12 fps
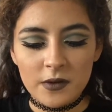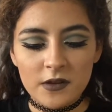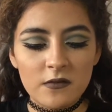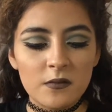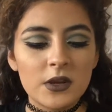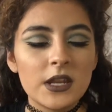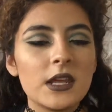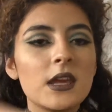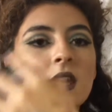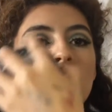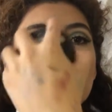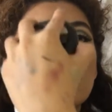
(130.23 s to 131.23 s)
But if you put it
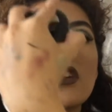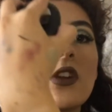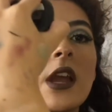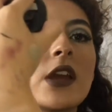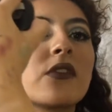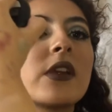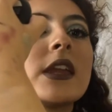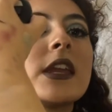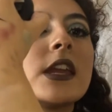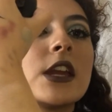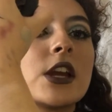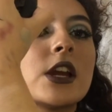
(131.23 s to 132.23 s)
in your hand right
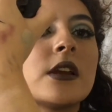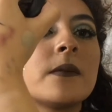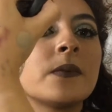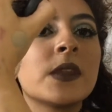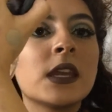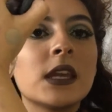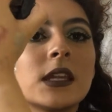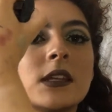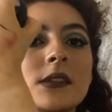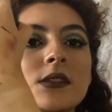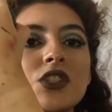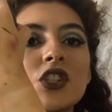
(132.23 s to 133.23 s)
here, it
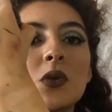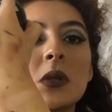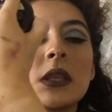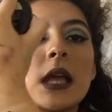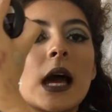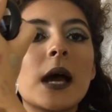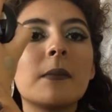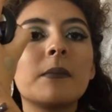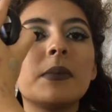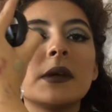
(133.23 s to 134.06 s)
doesn't show a lot.